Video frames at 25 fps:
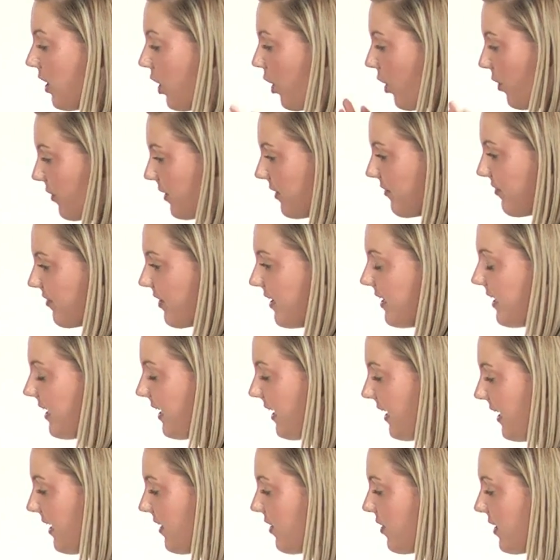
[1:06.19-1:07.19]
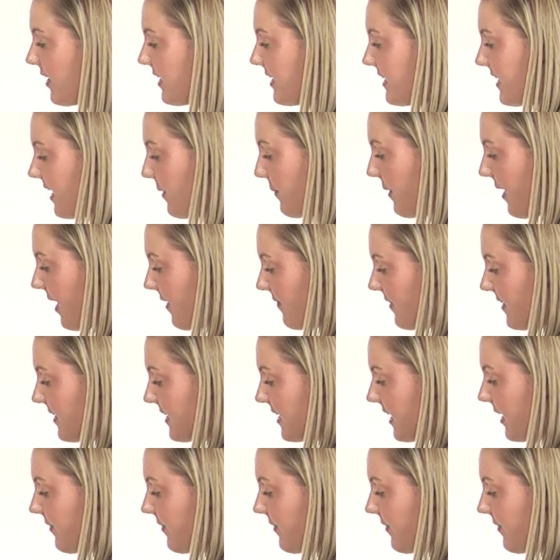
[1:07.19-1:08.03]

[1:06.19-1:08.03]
On the front here, you can see we have this